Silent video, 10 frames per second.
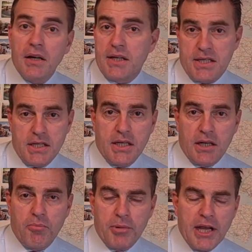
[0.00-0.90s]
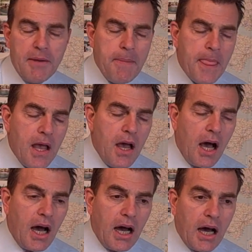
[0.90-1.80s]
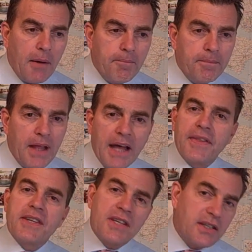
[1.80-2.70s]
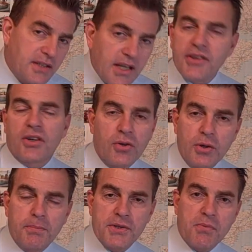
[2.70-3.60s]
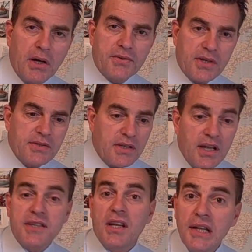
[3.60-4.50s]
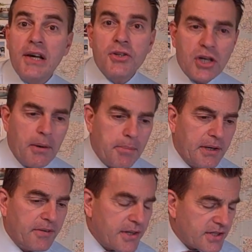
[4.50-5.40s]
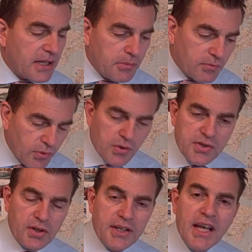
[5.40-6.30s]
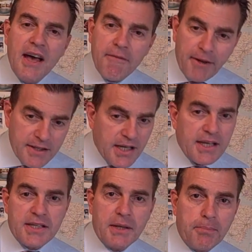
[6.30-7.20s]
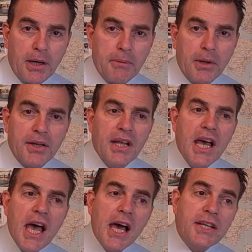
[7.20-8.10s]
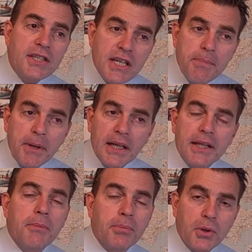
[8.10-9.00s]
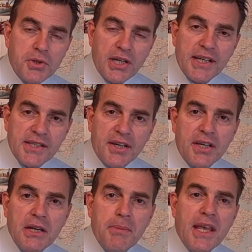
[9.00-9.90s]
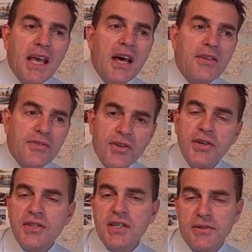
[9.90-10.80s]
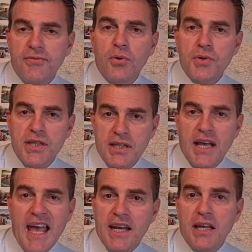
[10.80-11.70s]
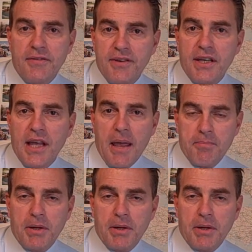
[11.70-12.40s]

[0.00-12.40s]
IT company. And there's another group as well. So it's a large company, very stable, rock solid, fantastic pipeline. Typically, the projects are going to be 30 to 40 NAV